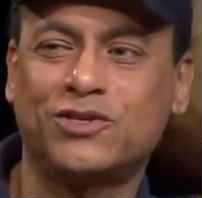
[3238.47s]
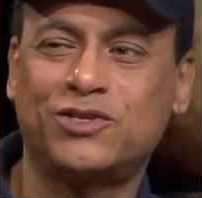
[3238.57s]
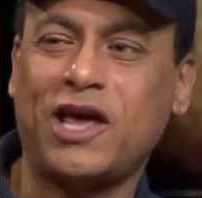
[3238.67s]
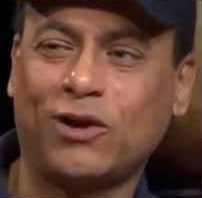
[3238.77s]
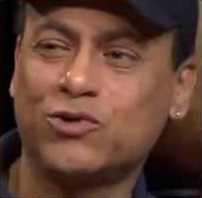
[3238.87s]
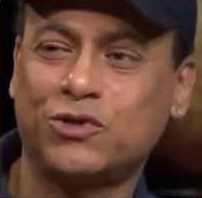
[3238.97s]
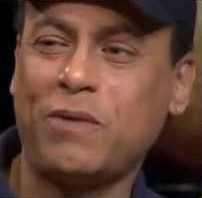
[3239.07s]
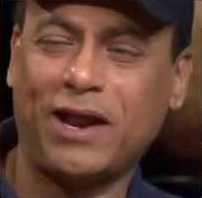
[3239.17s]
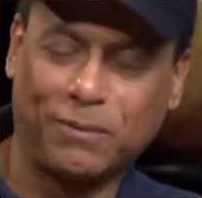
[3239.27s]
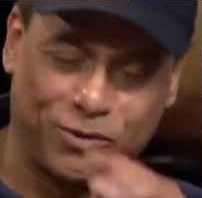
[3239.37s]
well, what, what's,
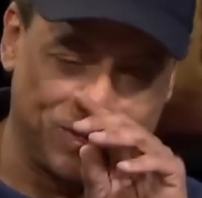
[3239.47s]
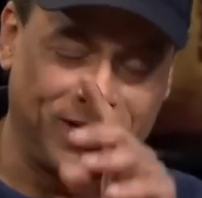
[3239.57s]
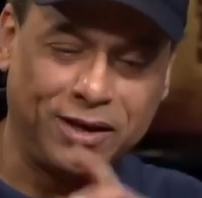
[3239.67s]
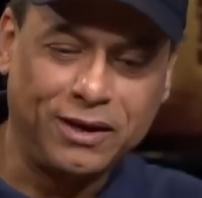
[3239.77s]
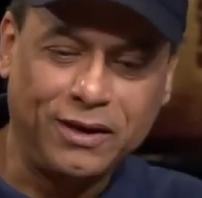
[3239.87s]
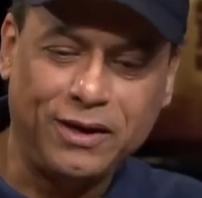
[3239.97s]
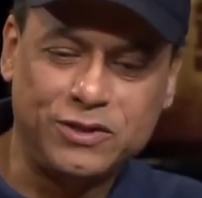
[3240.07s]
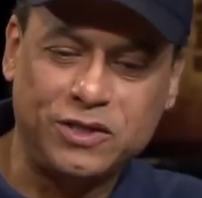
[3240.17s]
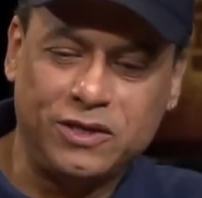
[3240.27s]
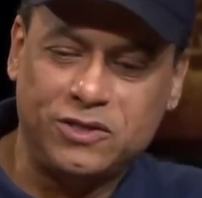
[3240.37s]
tell me what it is.
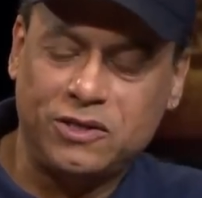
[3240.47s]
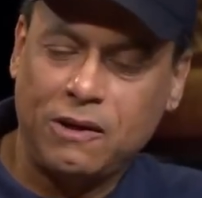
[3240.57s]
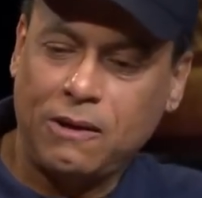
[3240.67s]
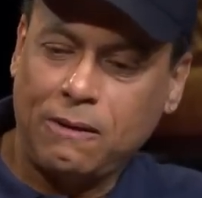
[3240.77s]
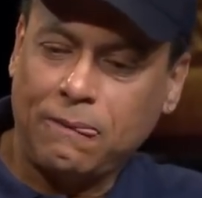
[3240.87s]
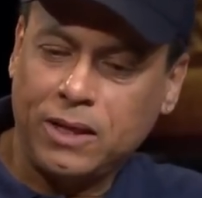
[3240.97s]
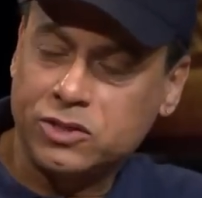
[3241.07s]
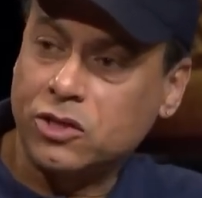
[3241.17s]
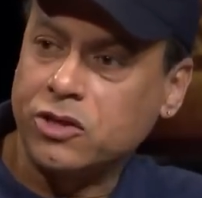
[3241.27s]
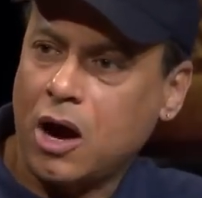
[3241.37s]
It's it's
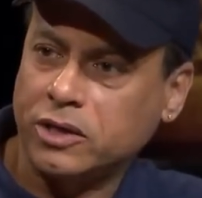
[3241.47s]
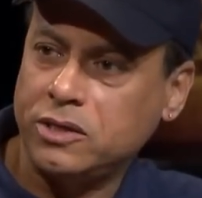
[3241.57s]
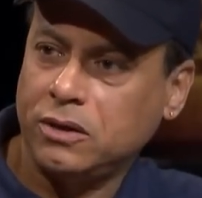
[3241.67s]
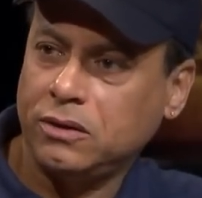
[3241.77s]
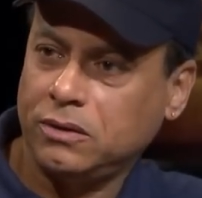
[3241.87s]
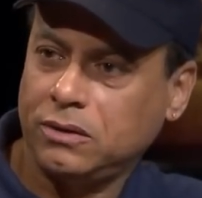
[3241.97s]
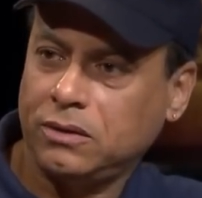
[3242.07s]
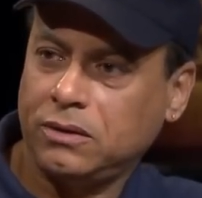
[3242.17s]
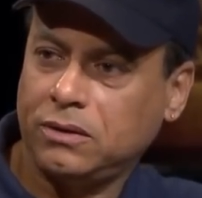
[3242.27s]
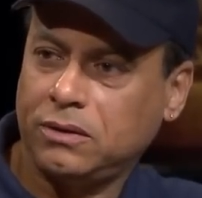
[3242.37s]
it's a thought,
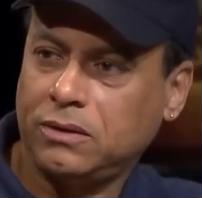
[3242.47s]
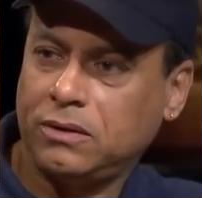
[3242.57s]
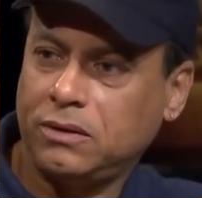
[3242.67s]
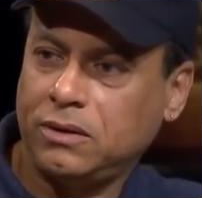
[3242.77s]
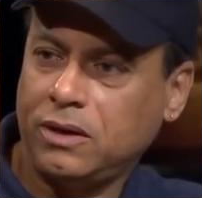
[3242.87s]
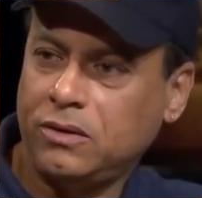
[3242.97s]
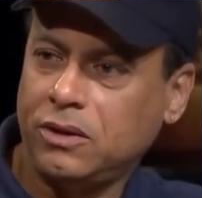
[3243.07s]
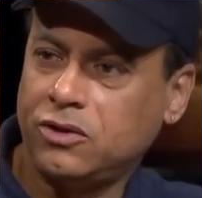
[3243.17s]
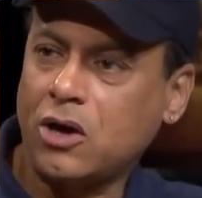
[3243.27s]
and the